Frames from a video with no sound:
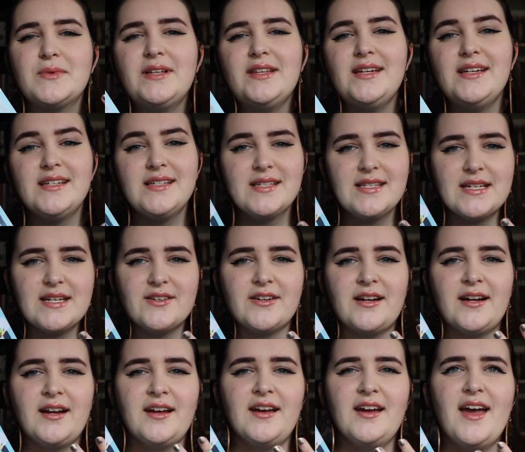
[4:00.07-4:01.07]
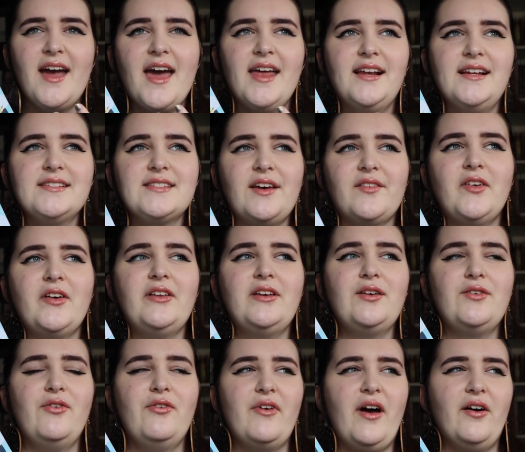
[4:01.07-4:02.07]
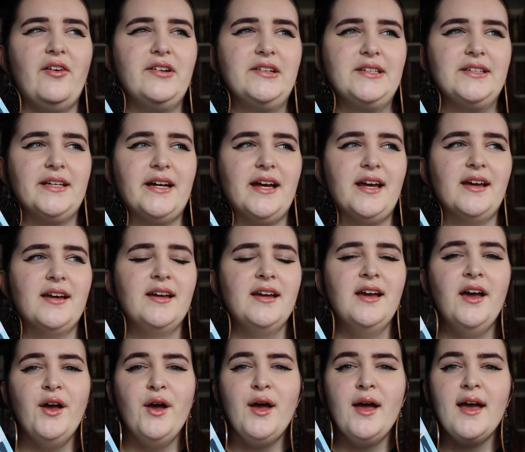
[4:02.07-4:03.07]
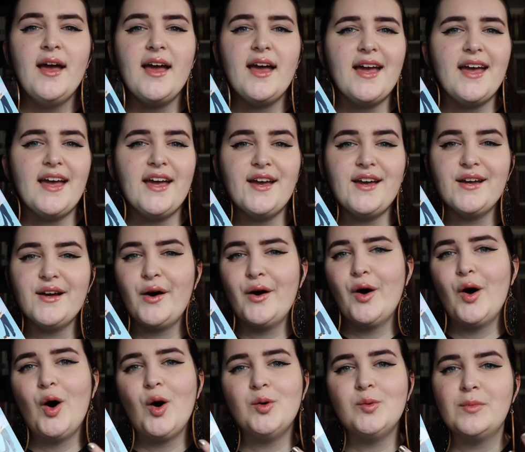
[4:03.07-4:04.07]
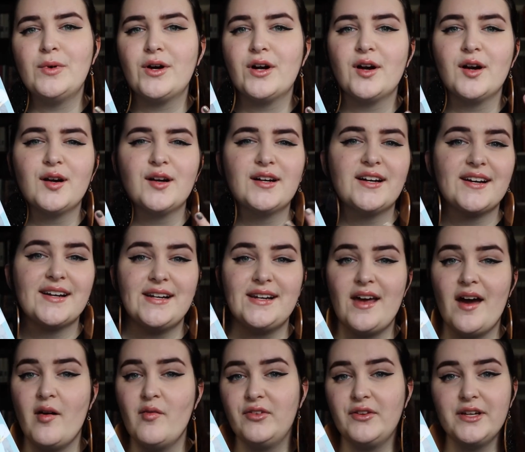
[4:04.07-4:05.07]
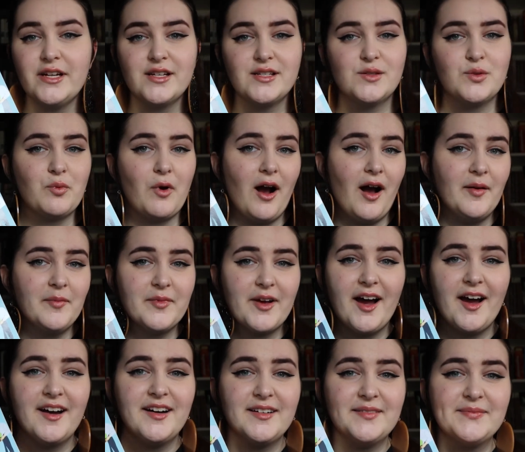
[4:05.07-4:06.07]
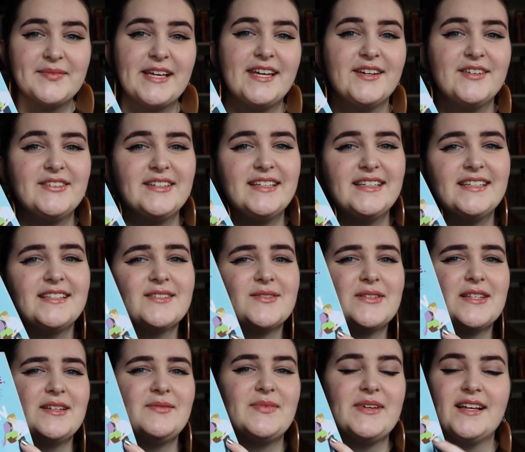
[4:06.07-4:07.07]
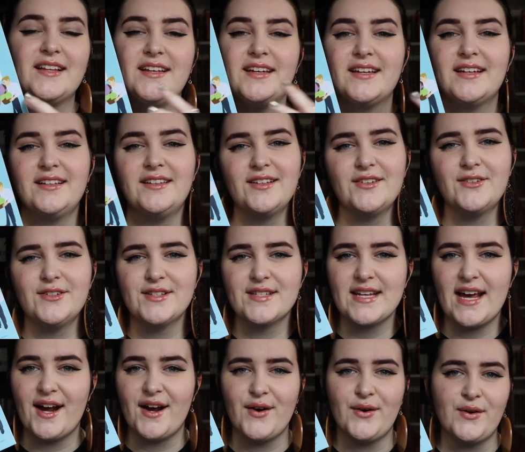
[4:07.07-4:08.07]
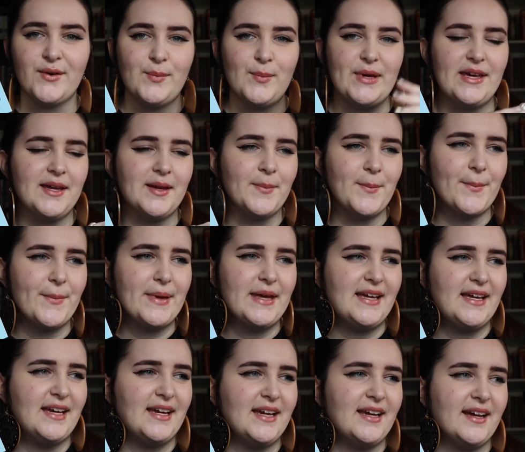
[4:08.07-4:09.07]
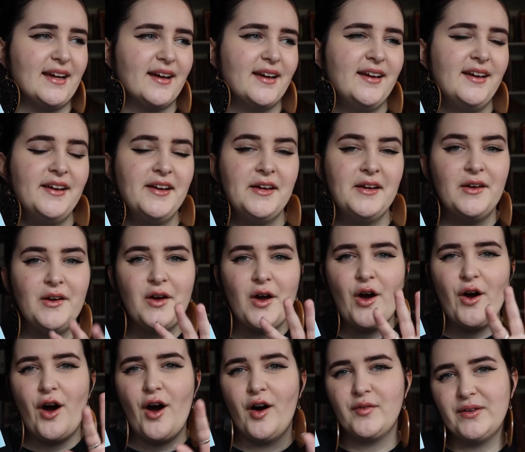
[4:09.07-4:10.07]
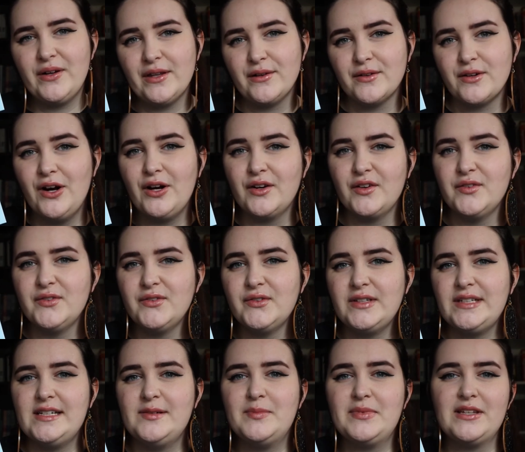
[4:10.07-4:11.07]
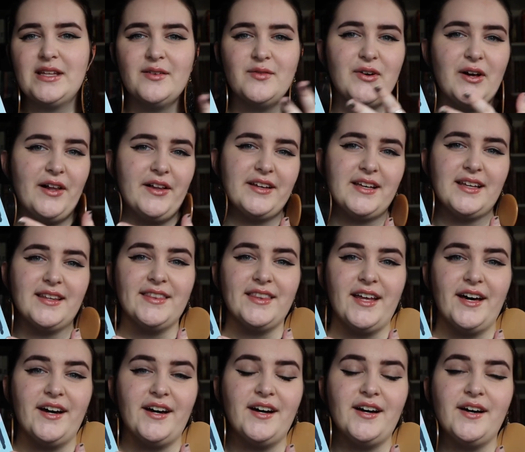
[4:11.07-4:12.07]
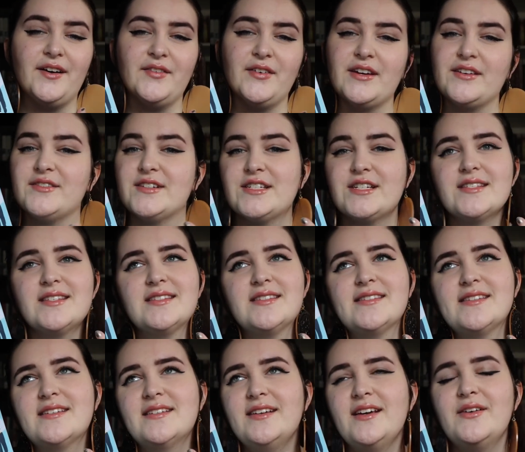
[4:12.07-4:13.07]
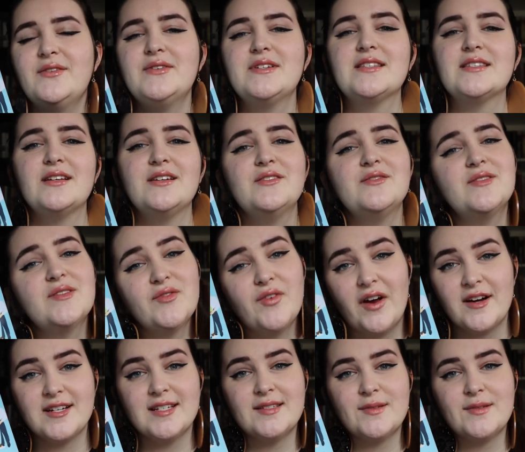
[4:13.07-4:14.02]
really endearing, and it definitely felt like a Hallmark Netflix rom-com cuteness, with it being like a little town B&B off on the wrong foot but then falling in love. It was very